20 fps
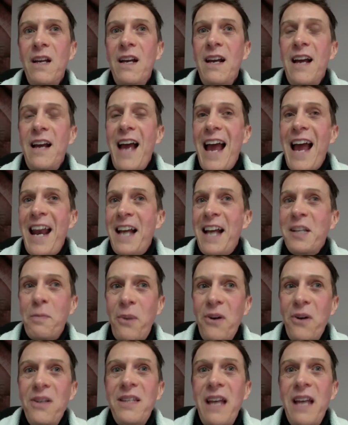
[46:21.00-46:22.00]
I
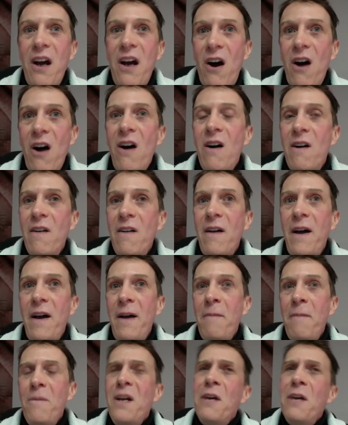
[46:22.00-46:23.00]
suppose they are
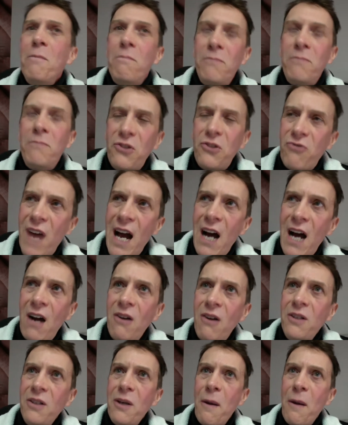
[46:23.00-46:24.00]

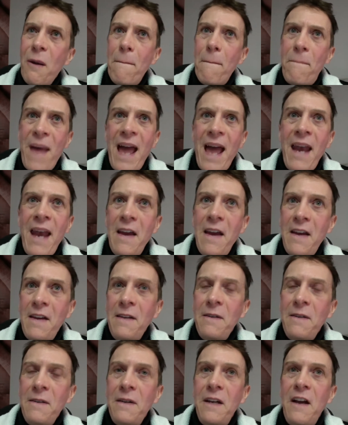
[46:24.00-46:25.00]
shroud,
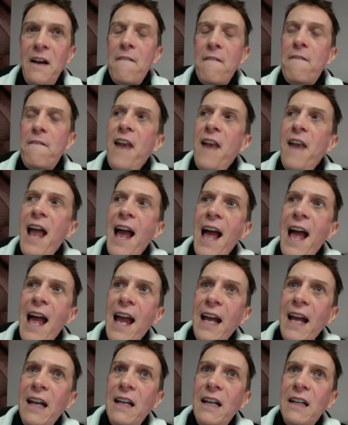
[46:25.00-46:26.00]
banner,
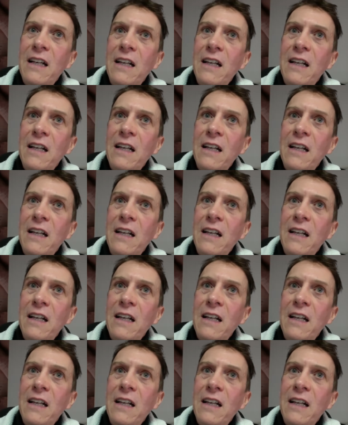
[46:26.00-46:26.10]
flag.